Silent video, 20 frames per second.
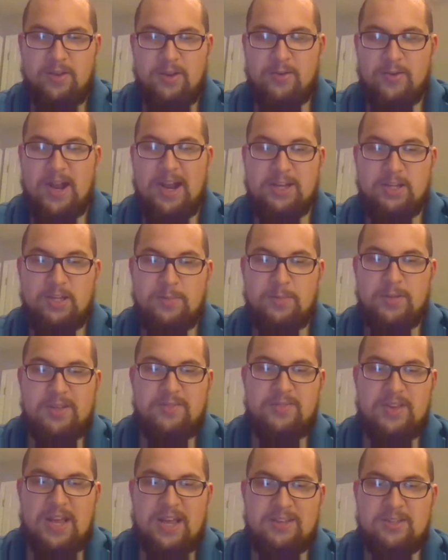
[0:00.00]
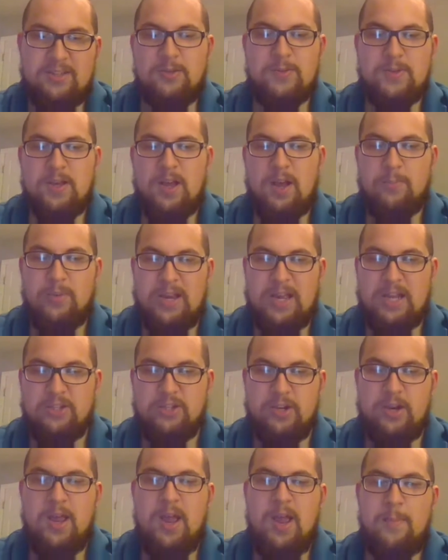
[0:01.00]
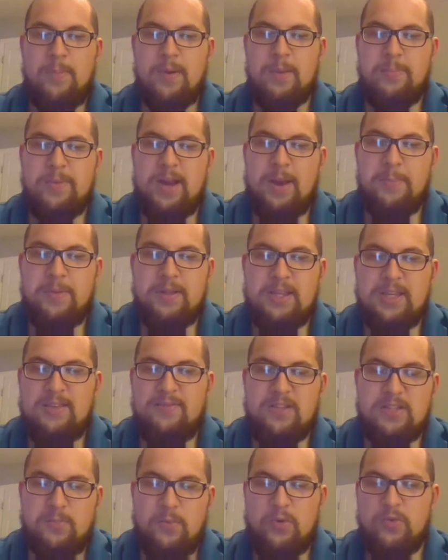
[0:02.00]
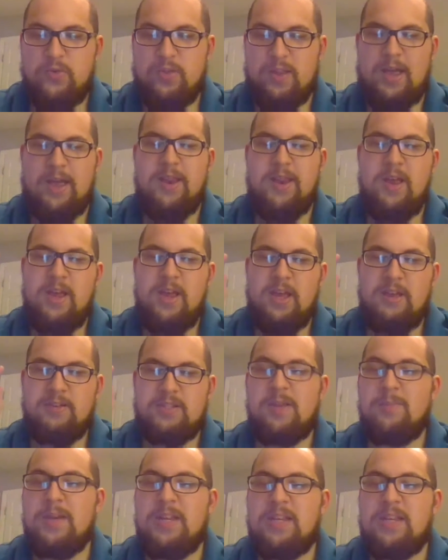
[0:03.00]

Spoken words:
I do believe it has to do with comprehension, but I believe it's more than that. If somebody